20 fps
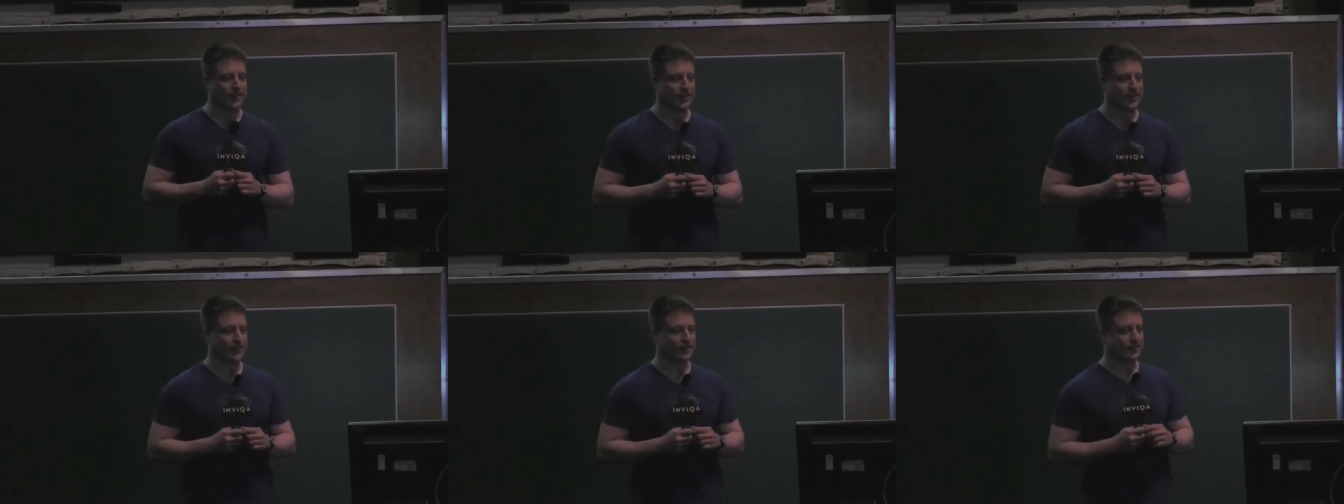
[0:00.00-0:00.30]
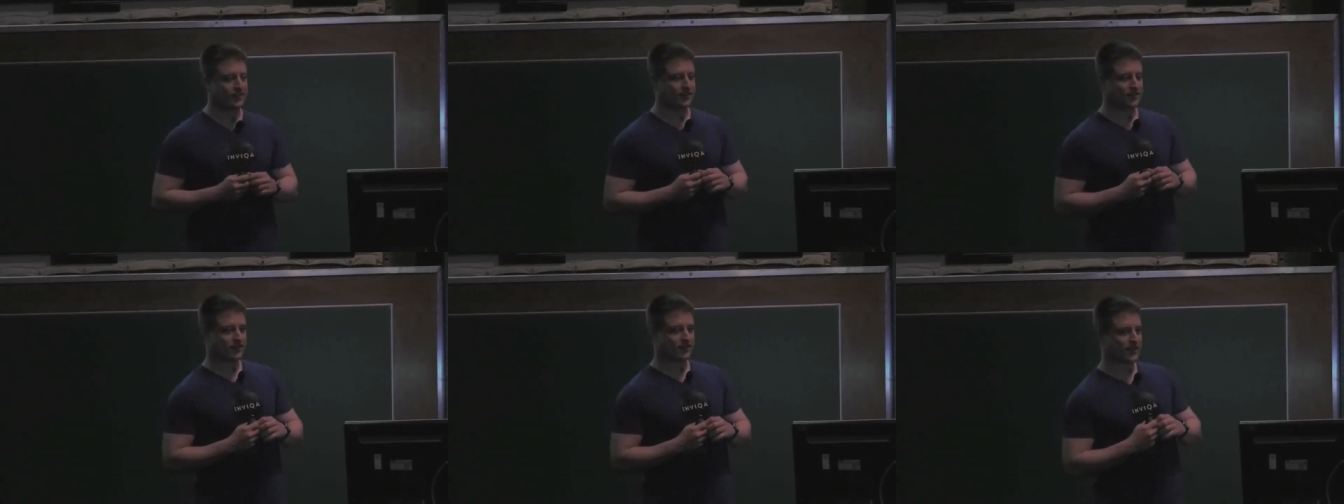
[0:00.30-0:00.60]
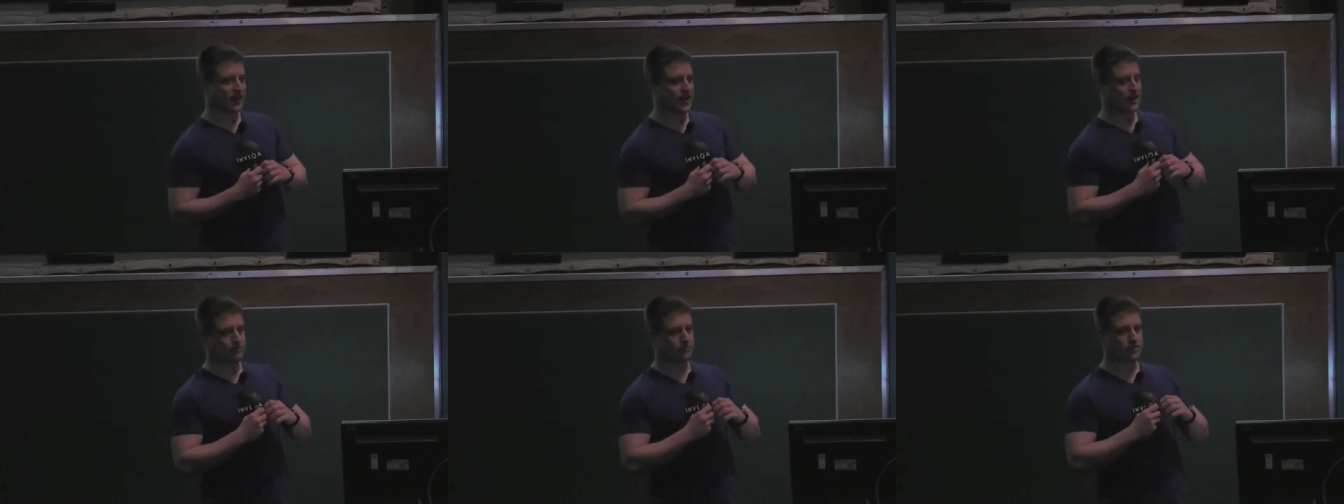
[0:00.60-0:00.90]
it
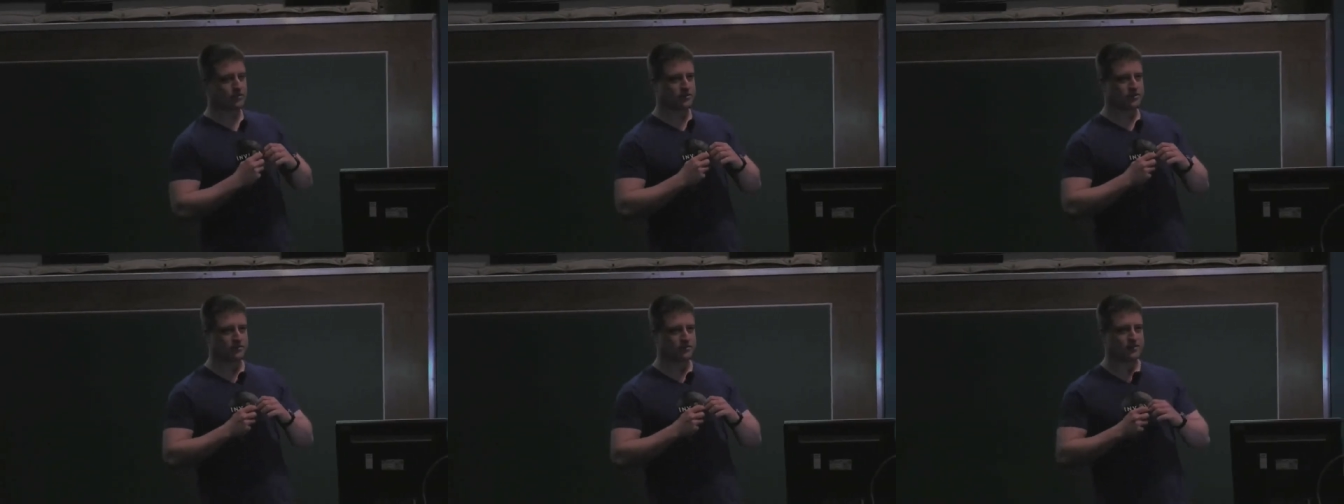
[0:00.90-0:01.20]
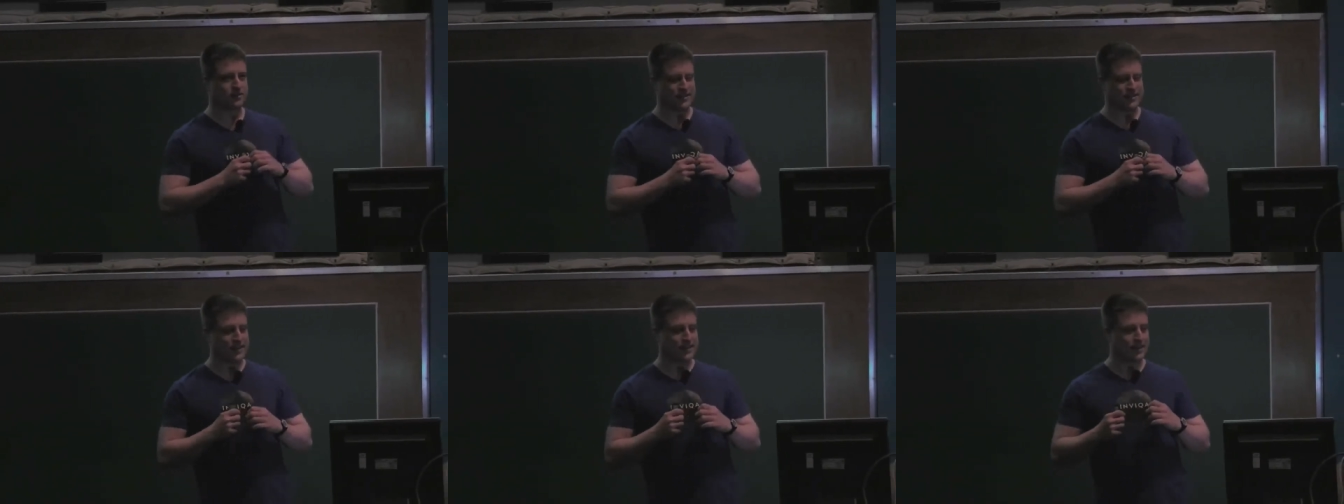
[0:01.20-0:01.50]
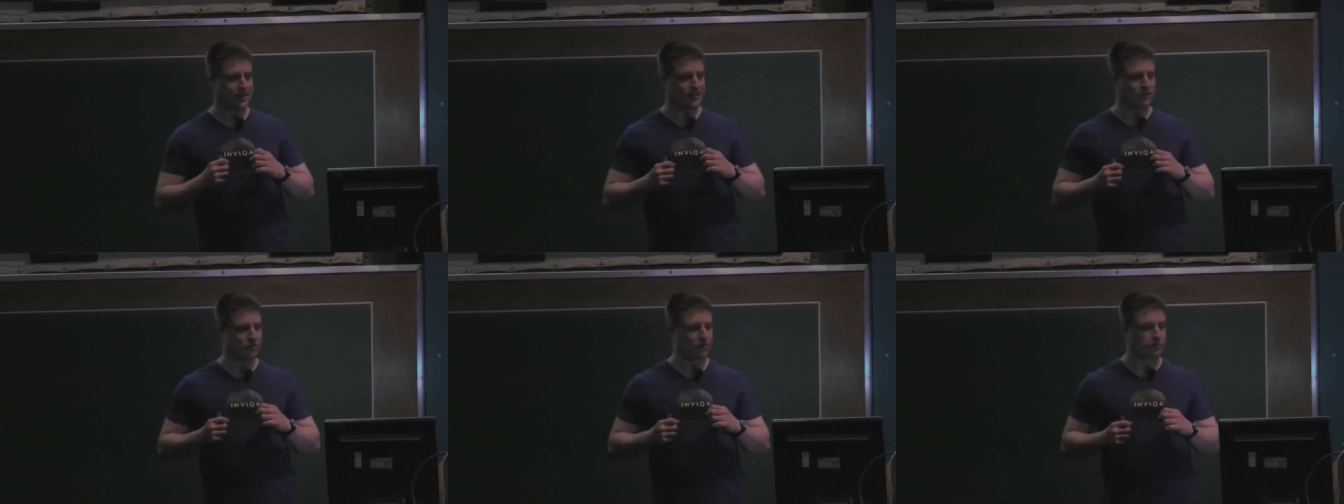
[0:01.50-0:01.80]
kept
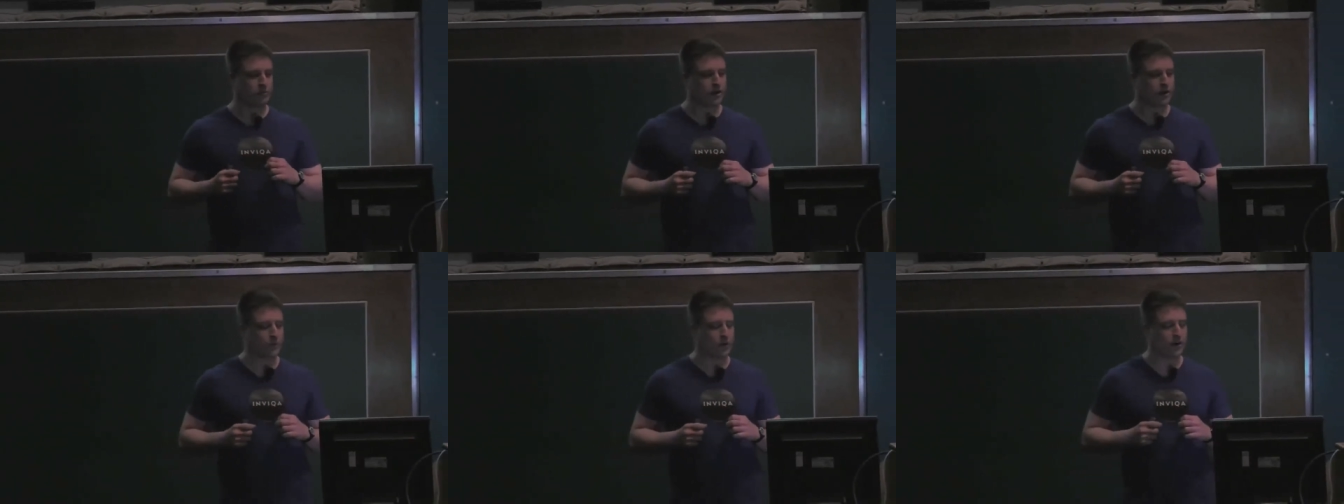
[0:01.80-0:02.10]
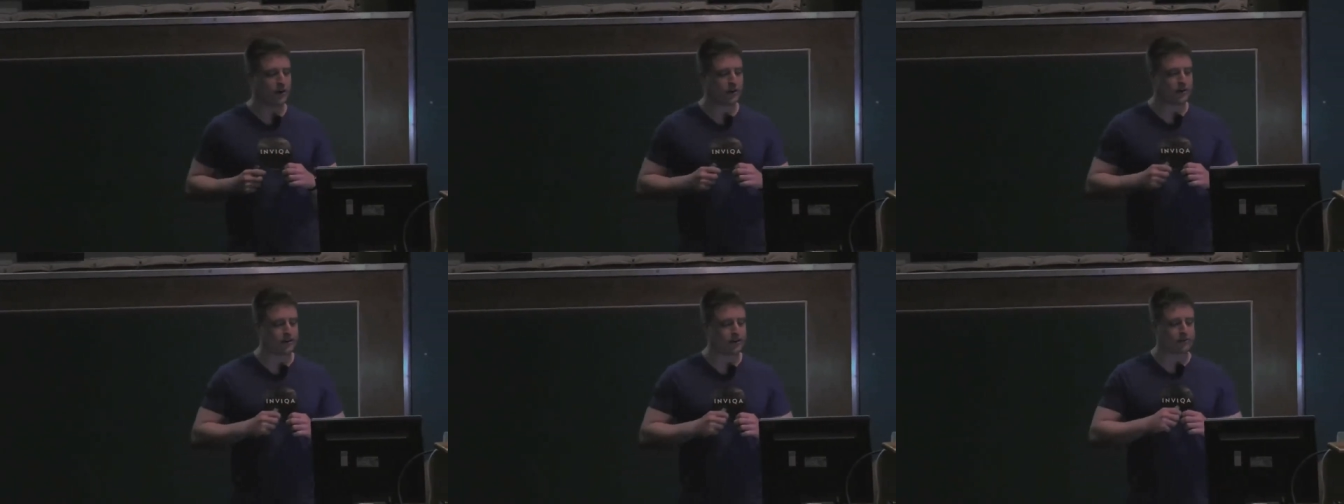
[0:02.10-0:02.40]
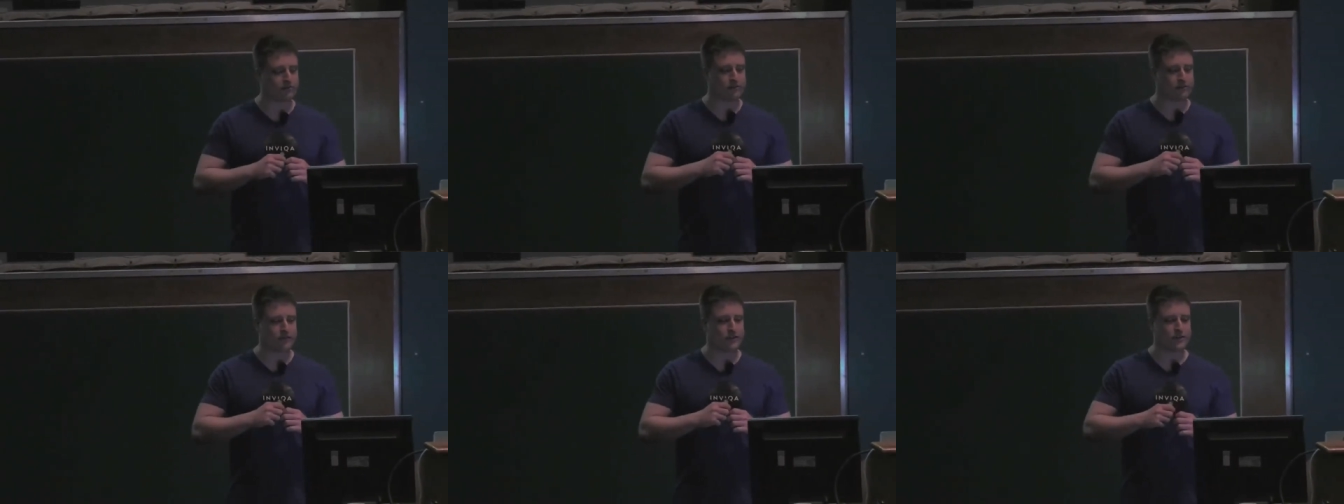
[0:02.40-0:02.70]
stealing all my work
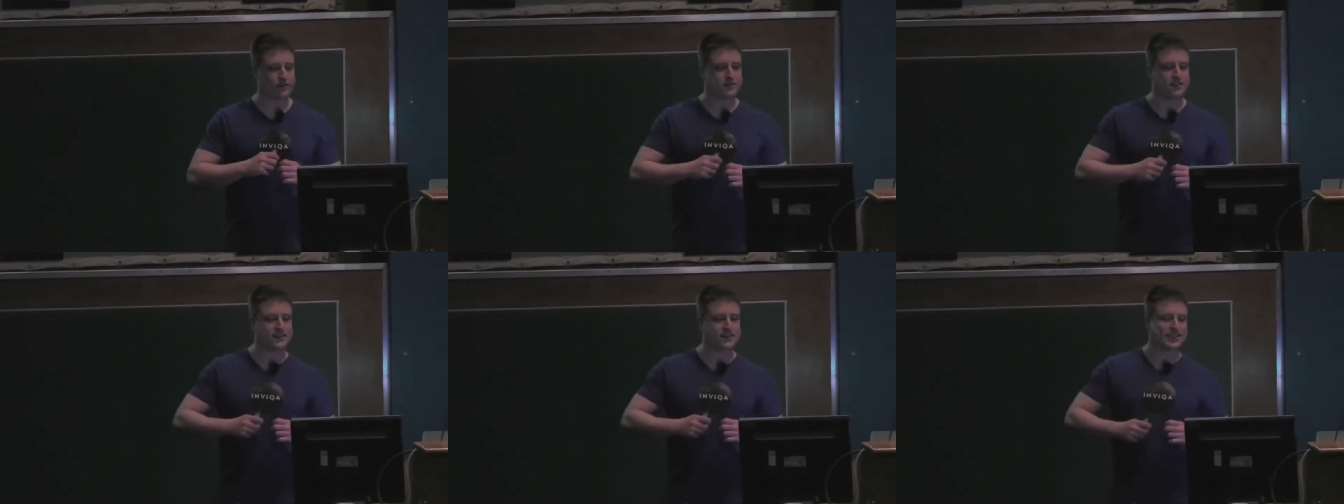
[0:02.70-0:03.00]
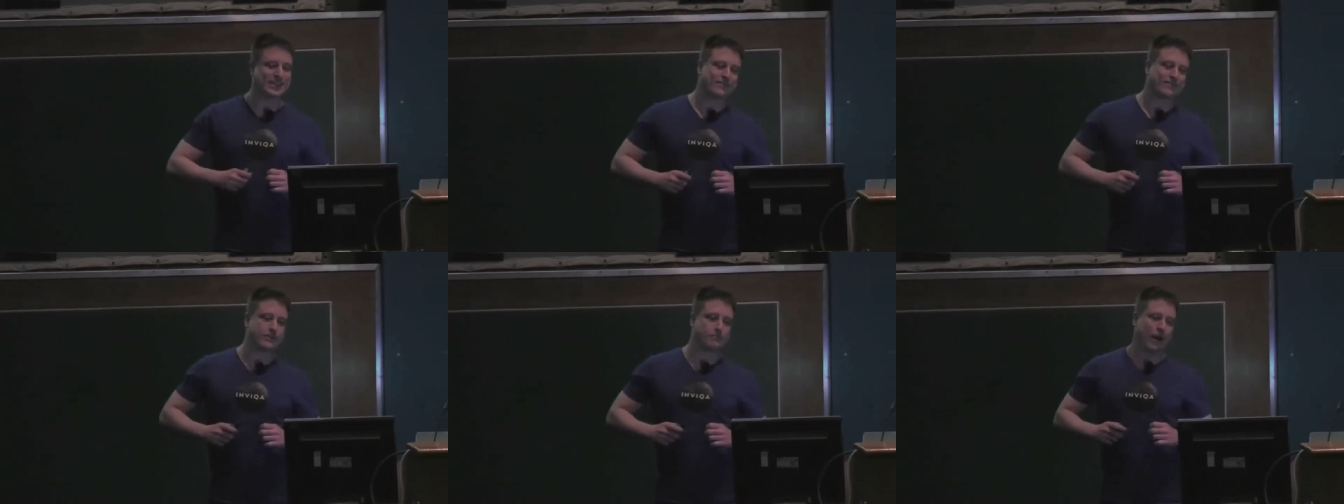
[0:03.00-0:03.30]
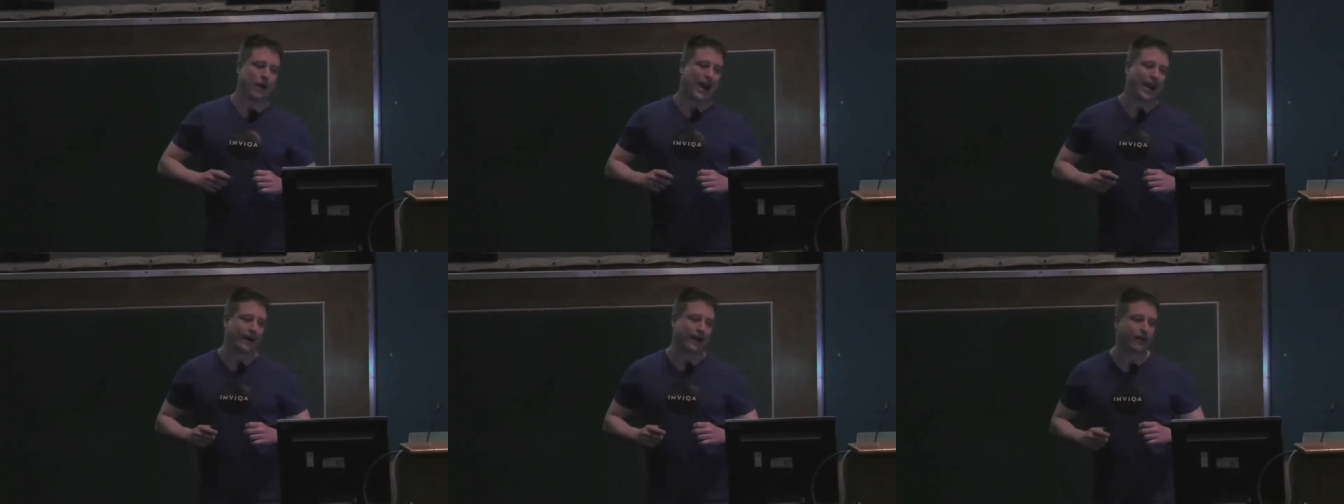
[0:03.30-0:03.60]
and refusing to give it
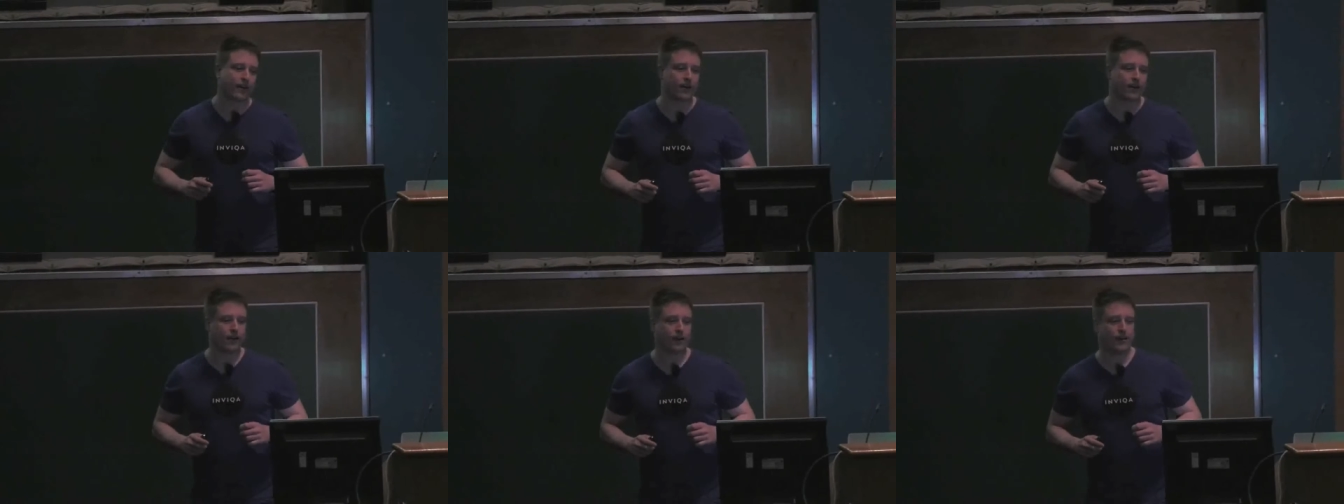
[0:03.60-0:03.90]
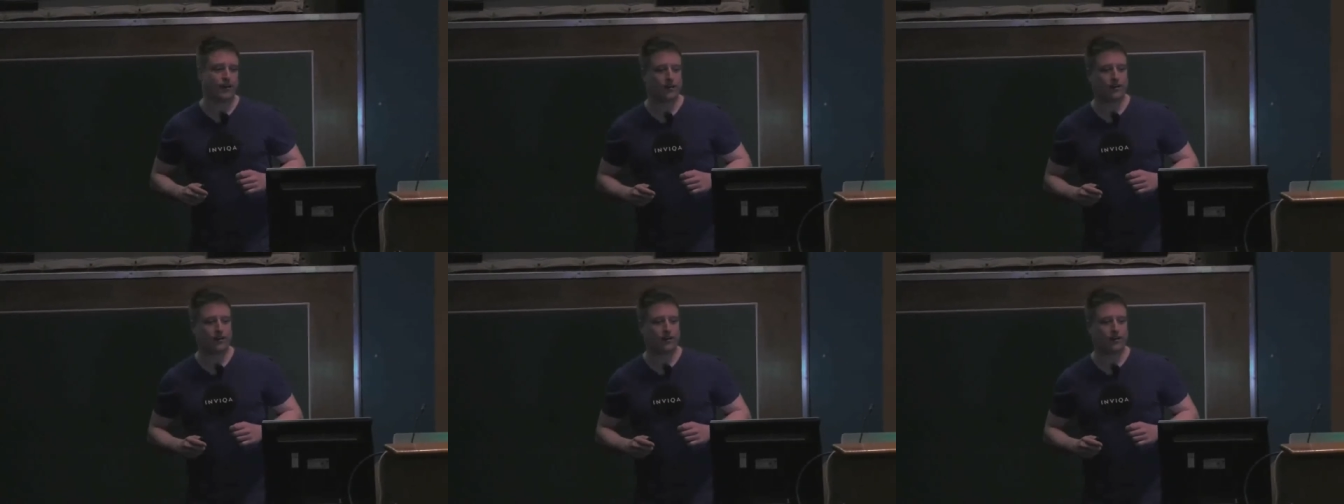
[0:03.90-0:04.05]
back.